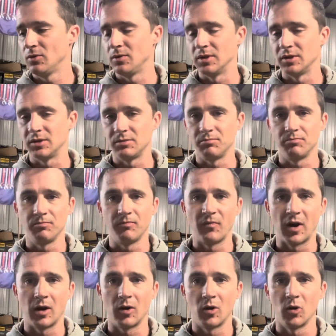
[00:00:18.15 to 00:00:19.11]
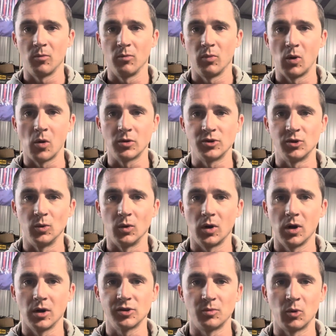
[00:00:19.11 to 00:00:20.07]
This firearm belongs to a
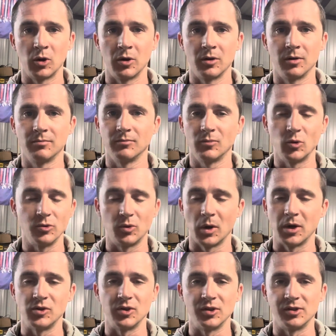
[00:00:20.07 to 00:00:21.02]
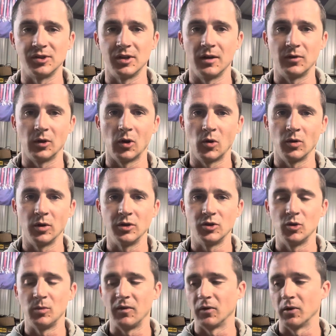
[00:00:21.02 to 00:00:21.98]
customer who was gracious enough to loan it to
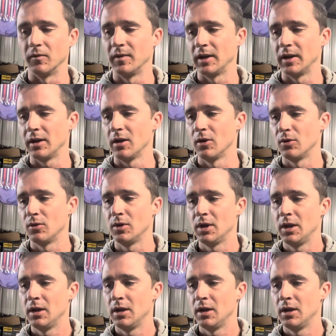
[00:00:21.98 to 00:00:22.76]
me for a video.